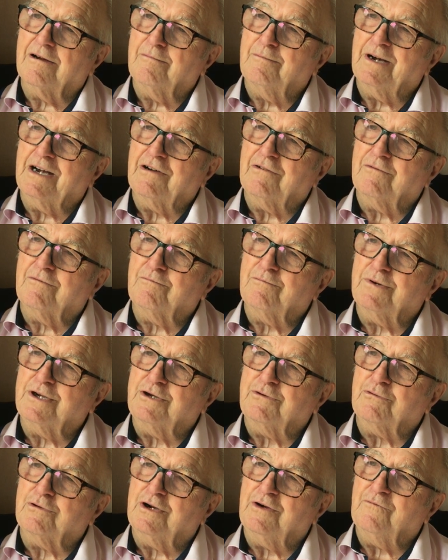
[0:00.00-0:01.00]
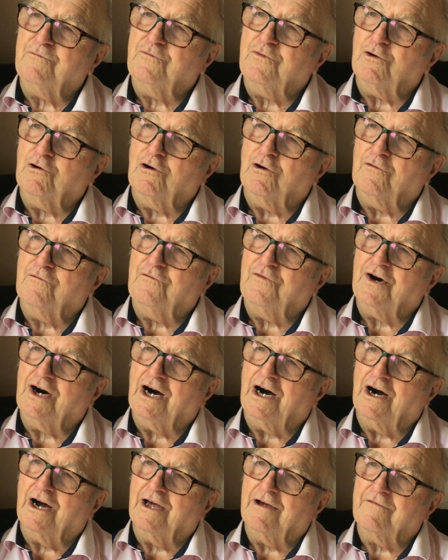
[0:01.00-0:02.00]
About between 4 and
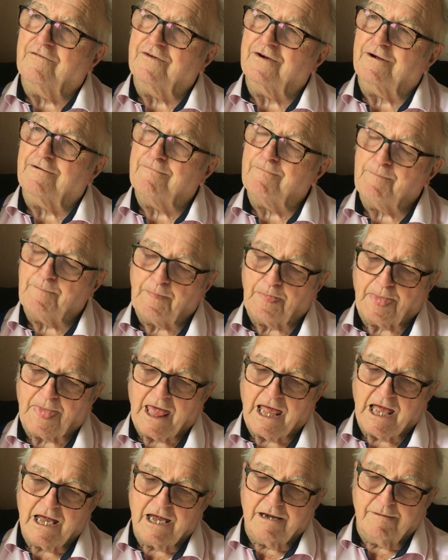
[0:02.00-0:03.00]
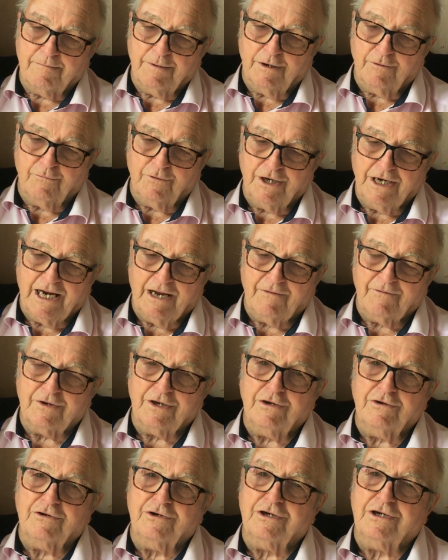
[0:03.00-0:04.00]
5. But we never
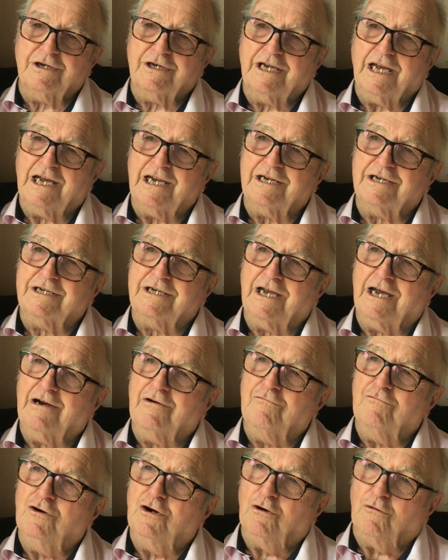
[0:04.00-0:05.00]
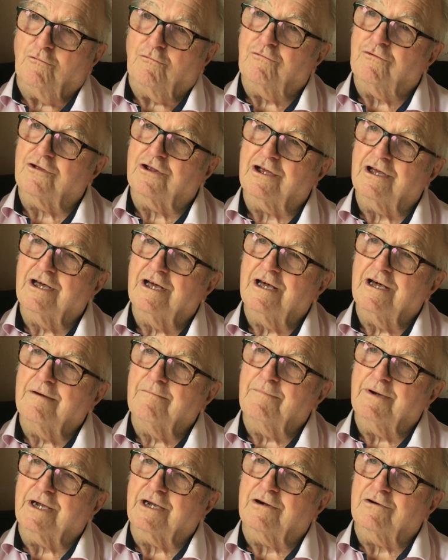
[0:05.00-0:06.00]
used to then tell Ruth,
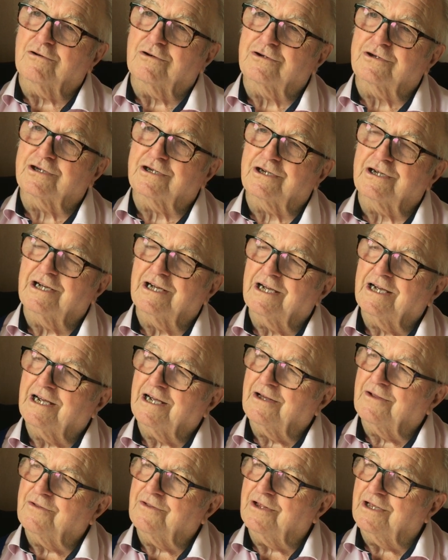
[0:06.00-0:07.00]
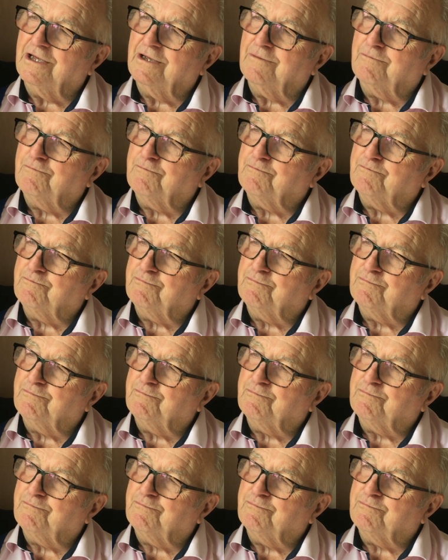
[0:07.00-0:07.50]
because the